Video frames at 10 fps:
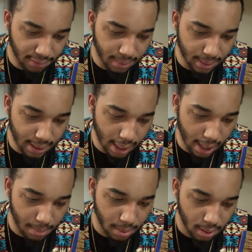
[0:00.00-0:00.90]
from the
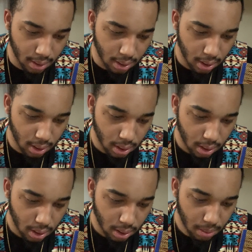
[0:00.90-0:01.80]
top,
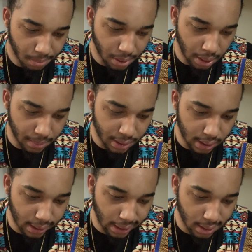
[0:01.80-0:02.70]
but I'm gonna
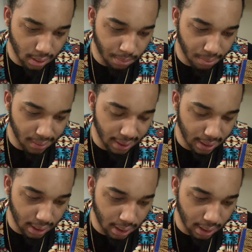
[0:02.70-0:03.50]
just get to the point.